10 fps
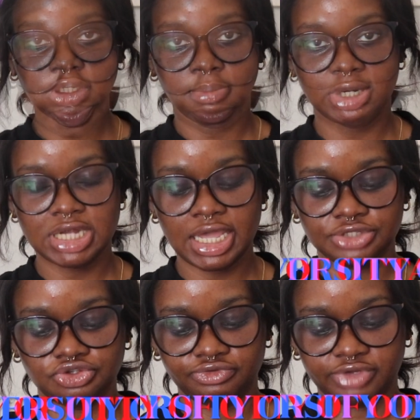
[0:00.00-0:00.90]
Number 9
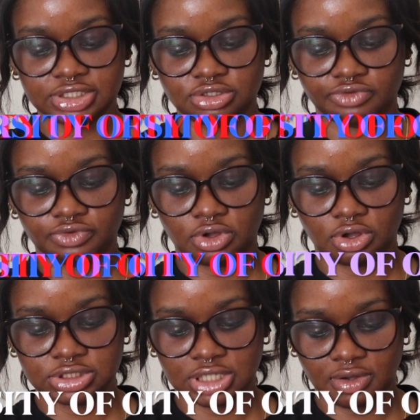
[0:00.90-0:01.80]
is University of
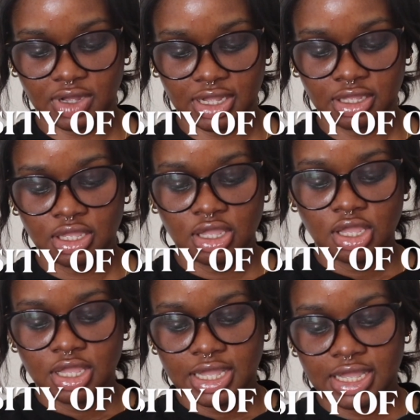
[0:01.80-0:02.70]
Ottawa,
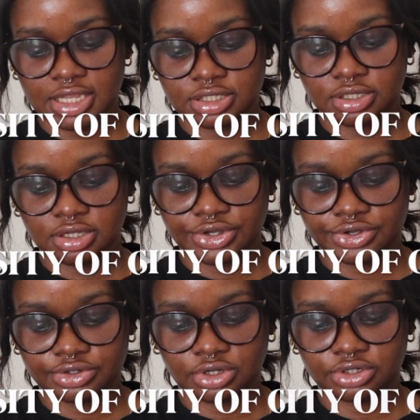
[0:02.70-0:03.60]
and
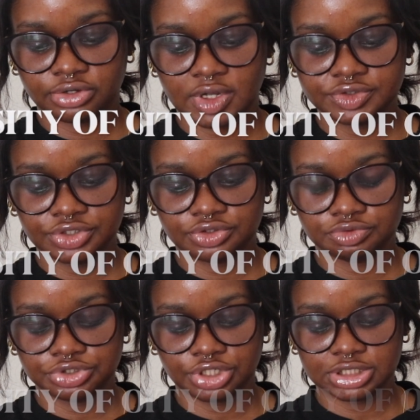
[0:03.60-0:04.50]
the undergraduate
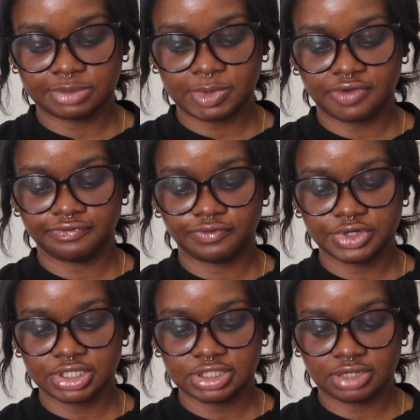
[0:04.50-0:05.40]
tuition is about
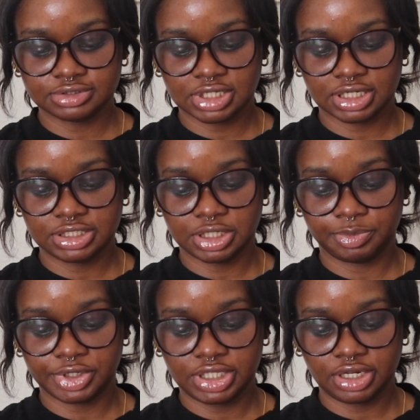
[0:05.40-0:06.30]
40,000 Canadian
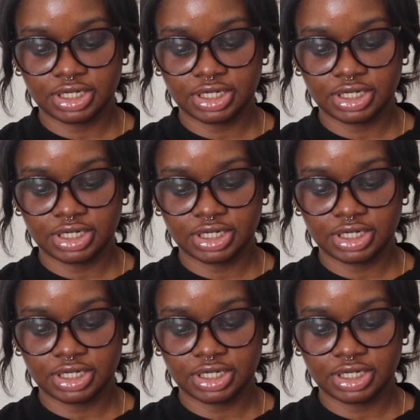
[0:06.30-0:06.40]
per year.